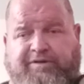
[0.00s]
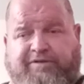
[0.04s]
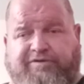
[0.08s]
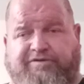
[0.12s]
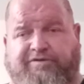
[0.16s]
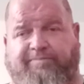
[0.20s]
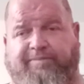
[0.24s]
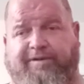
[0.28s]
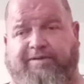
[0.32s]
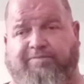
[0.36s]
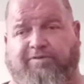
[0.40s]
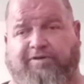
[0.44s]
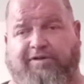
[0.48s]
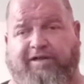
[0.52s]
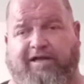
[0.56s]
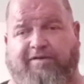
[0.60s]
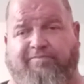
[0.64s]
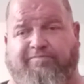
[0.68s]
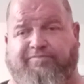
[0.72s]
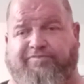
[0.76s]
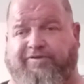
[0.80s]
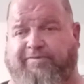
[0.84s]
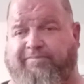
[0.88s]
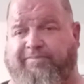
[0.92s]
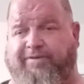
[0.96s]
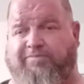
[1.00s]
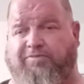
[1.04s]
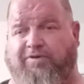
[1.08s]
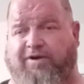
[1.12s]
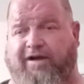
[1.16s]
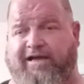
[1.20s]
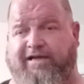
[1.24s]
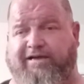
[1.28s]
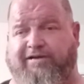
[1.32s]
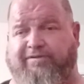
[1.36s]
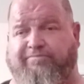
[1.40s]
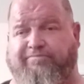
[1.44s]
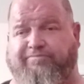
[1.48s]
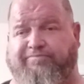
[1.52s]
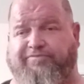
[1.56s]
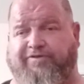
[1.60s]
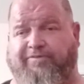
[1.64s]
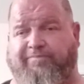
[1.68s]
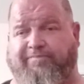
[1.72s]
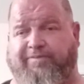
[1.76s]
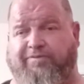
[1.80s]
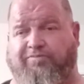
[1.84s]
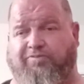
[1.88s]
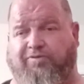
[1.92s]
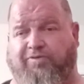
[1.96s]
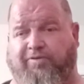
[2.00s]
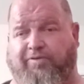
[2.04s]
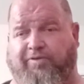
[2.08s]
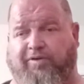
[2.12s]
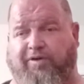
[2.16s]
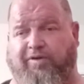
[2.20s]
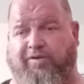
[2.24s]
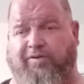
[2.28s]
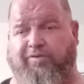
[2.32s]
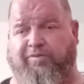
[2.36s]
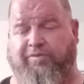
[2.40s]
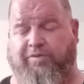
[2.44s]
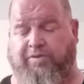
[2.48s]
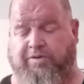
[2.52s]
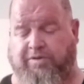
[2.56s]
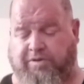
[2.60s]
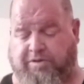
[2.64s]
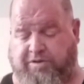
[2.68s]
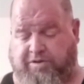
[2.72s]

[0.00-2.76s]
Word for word: some people love them, some people hate them, some people don't know.